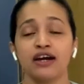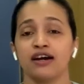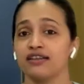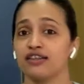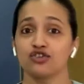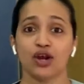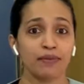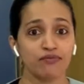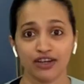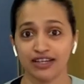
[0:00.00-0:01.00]
The
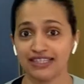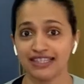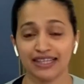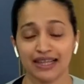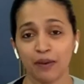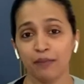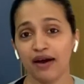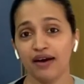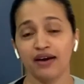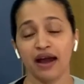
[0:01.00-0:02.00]
Tribe Fitness Club
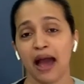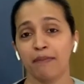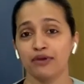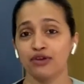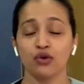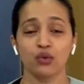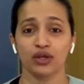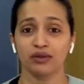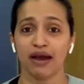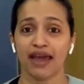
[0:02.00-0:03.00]
happened
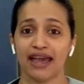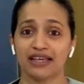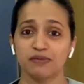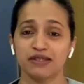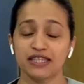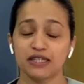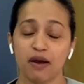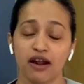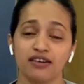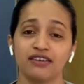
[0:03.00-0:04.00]
with my ex-business
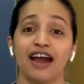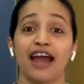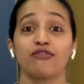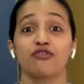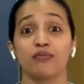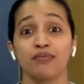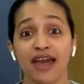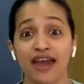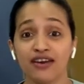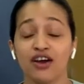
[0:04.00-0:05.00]
partner, and from there